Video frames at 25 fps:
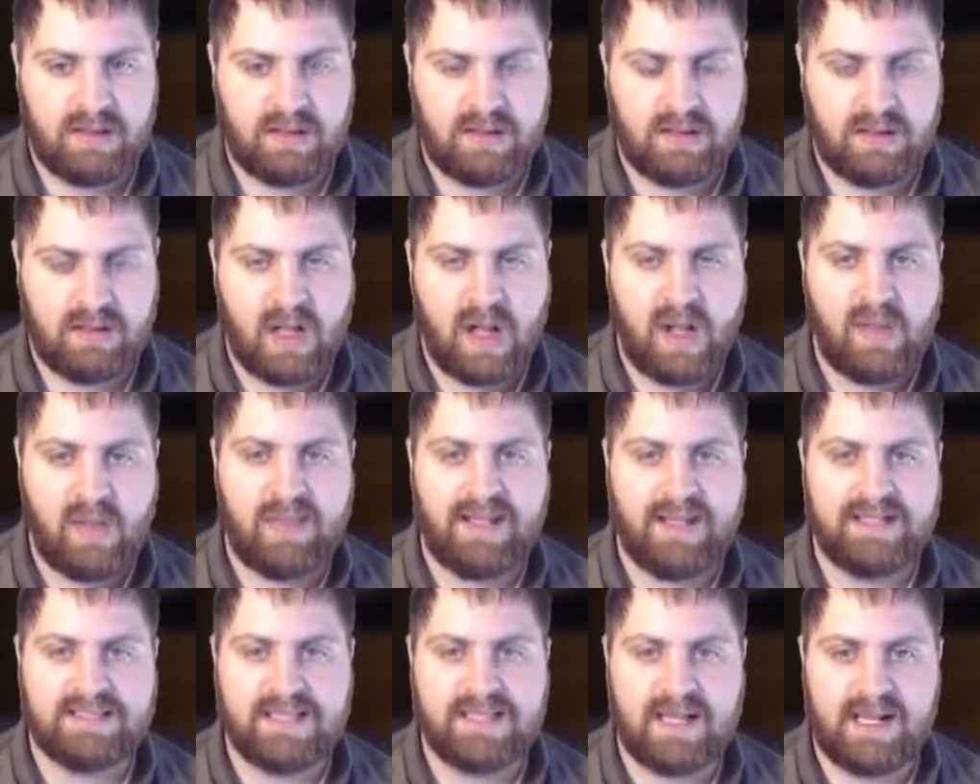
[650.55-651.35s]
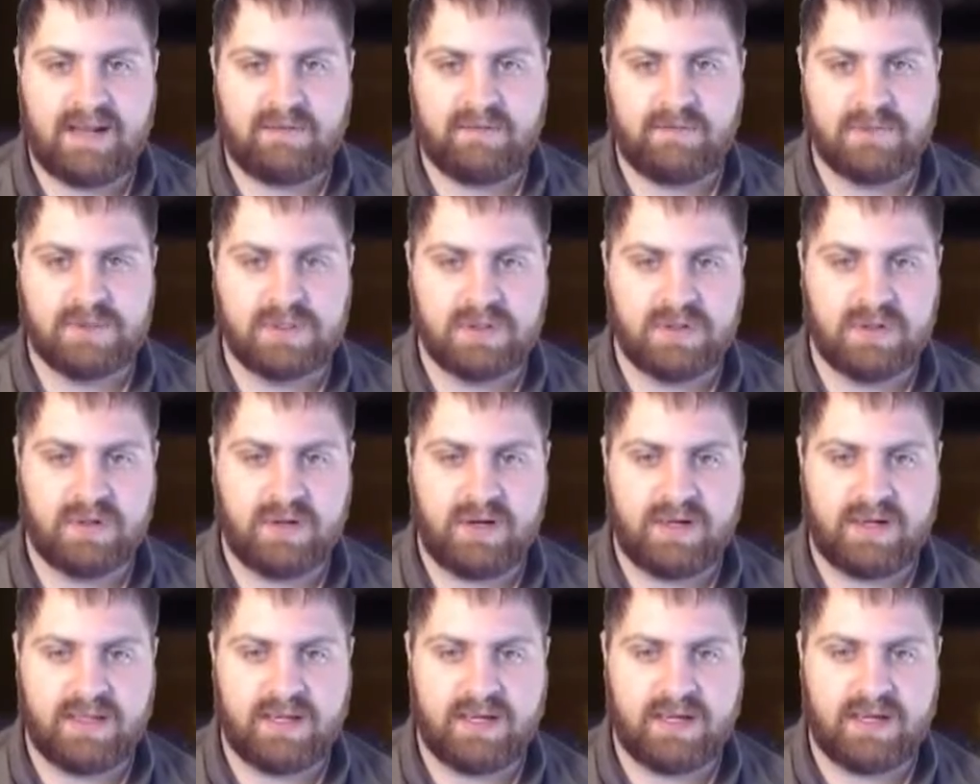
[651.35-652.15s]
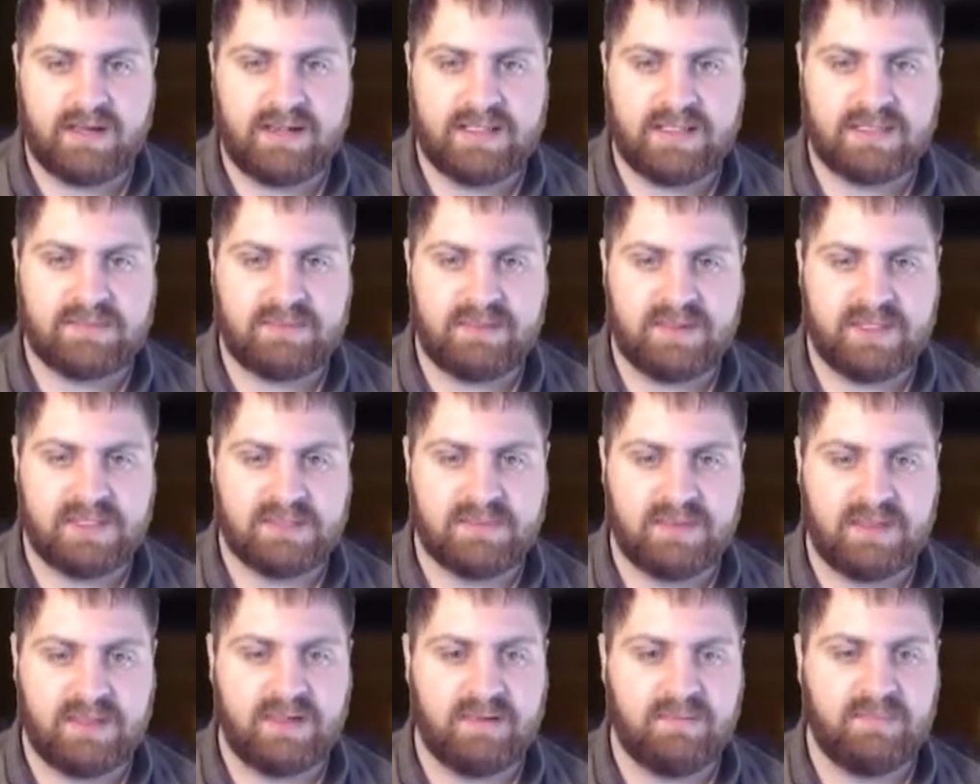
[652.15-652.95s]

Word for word: Oh, that's nice for Druid right there. That's pretty sweet.